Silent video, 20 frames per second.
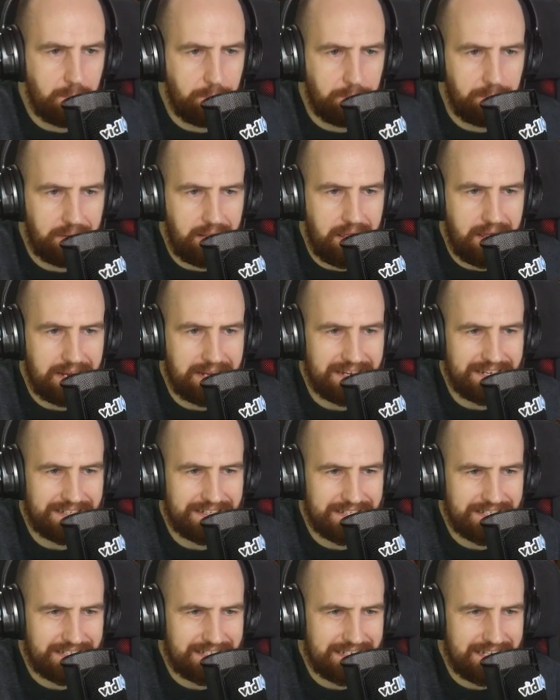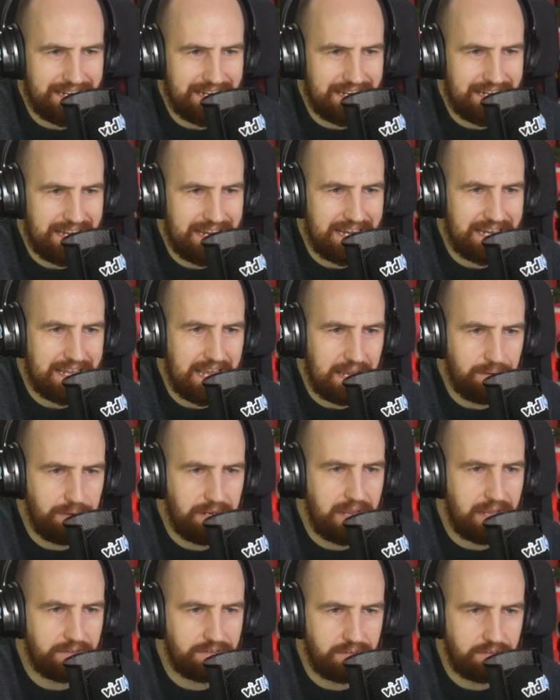Black Chini
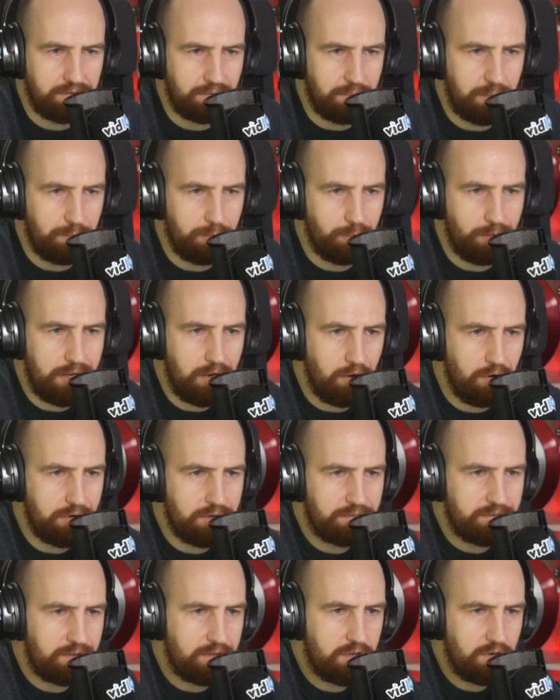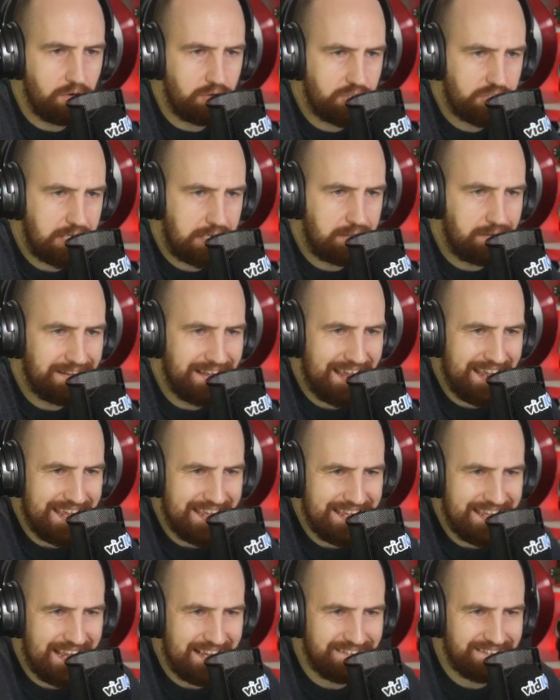Gaming, I seem to remember we audited your channel
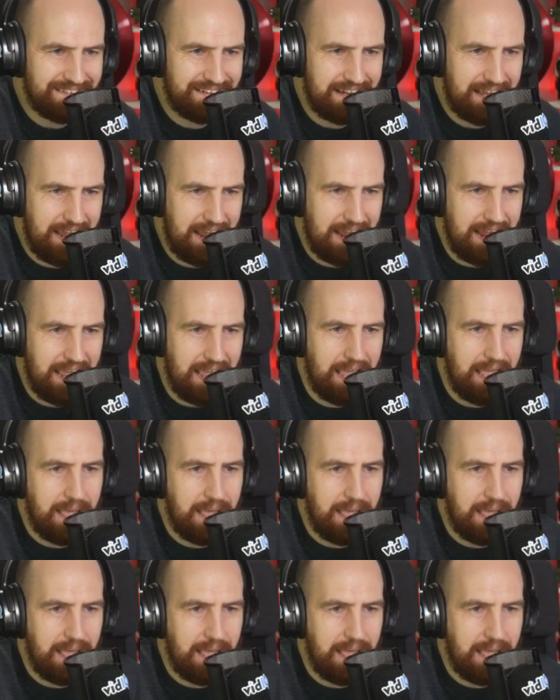yesterday,